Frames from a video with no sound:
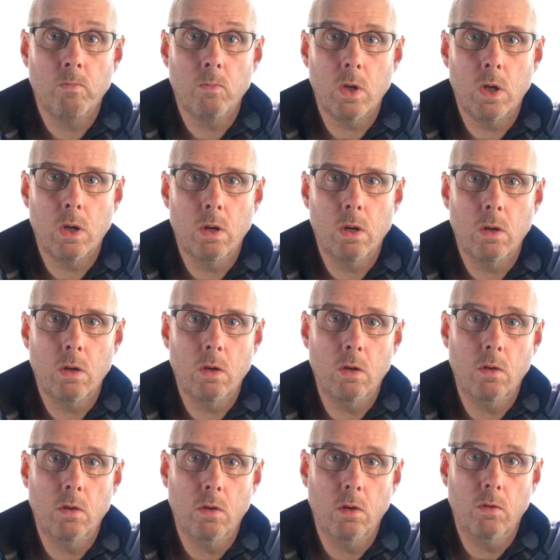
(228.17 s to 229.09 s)
And
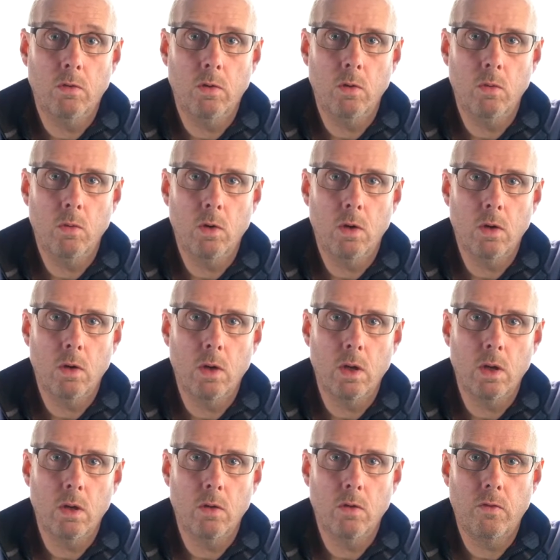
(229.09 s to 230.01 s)
if you work
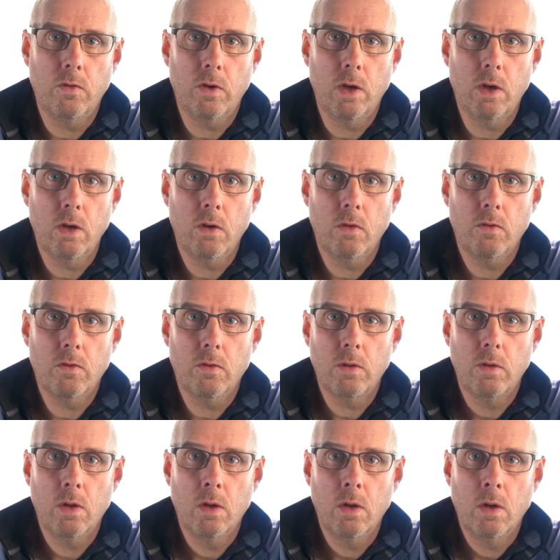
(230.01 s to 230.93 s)
9 to 5,
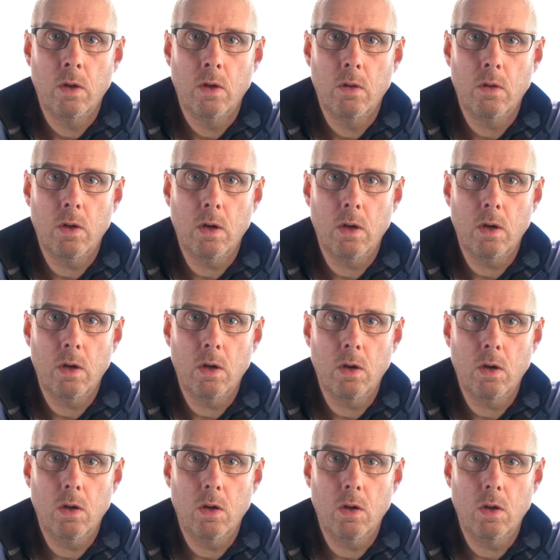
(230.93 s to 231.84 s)

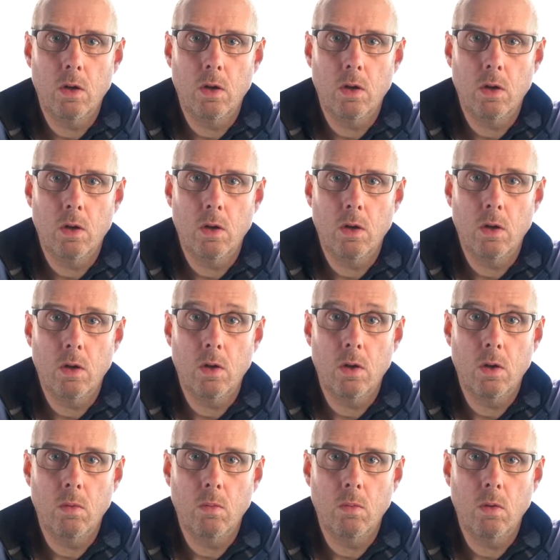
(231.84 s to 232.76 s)
then
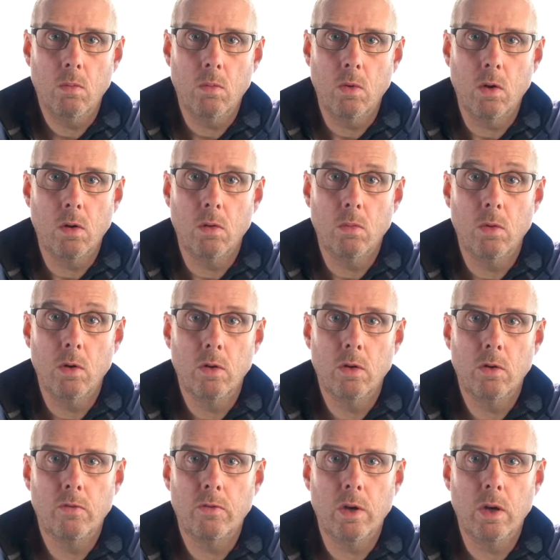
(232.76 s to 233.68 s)
on a Monday
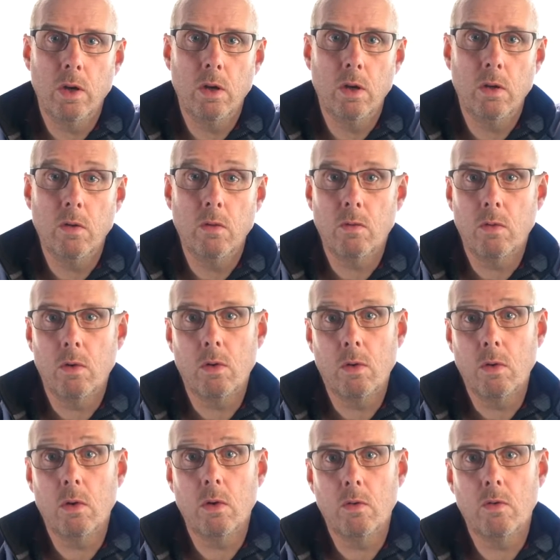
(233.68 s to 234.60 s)
to Friday,
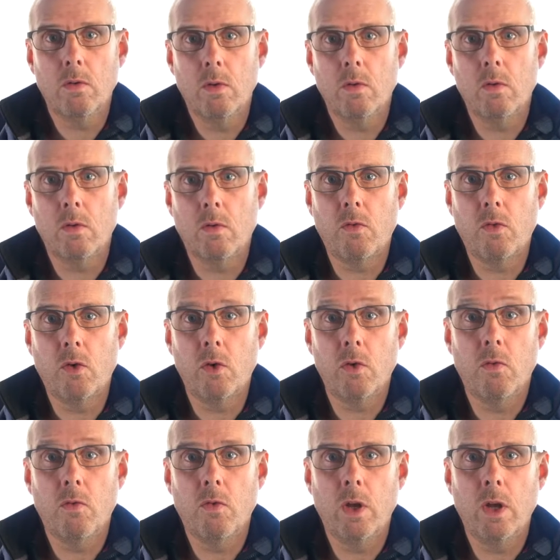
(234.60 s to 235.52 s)
as far
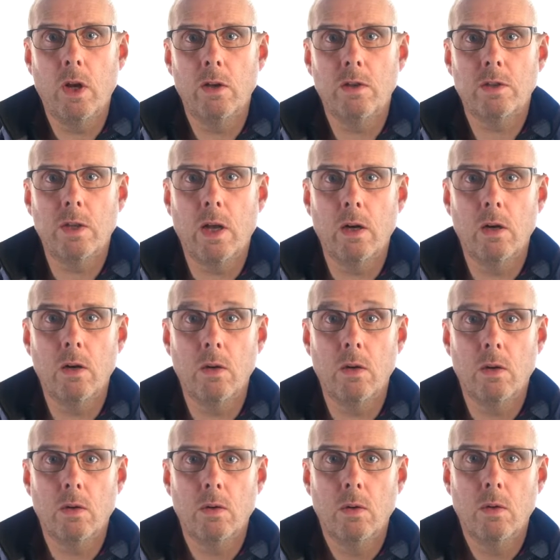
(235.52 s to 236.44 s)
as a fairly
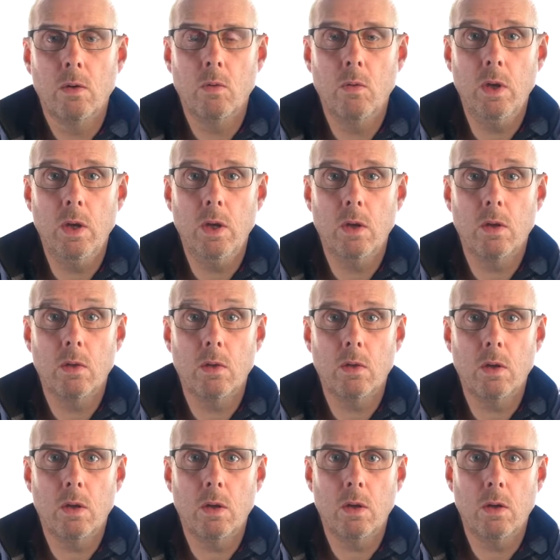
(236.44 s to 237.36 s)
standard week,
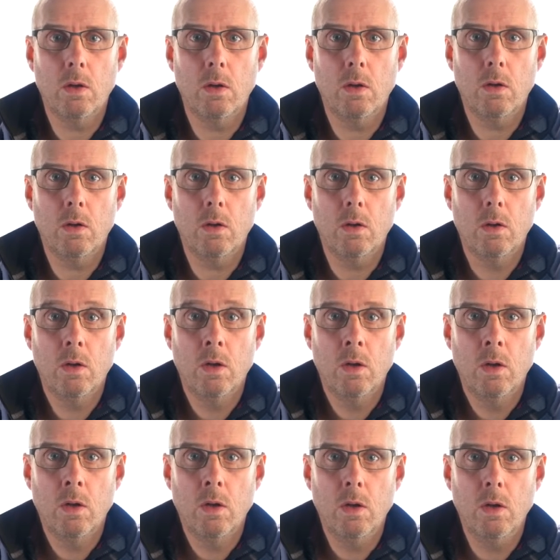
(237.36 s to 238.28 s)
then
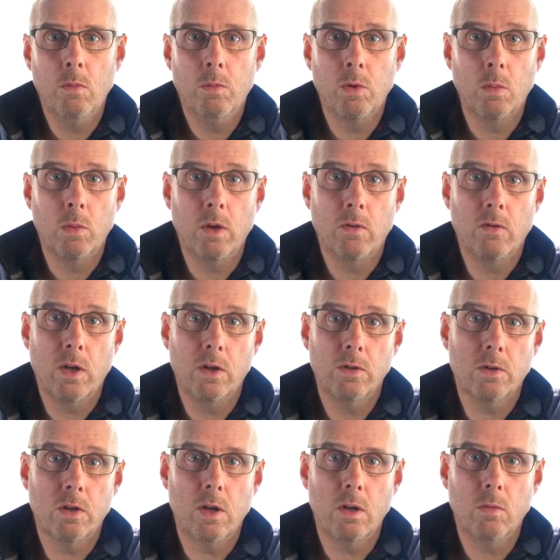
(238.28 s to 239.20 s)
you probably have
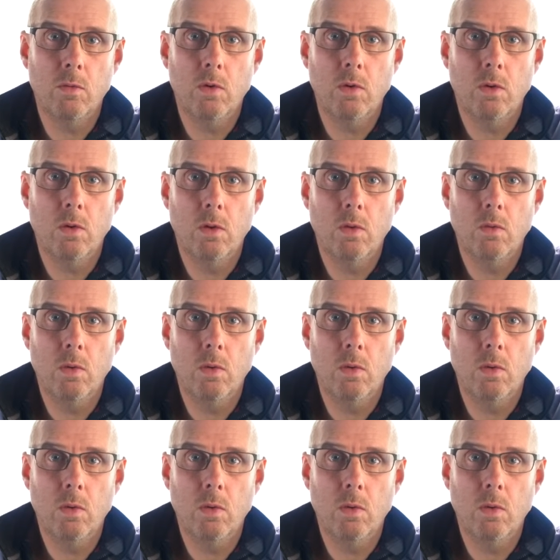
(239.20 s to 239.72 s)
less time during the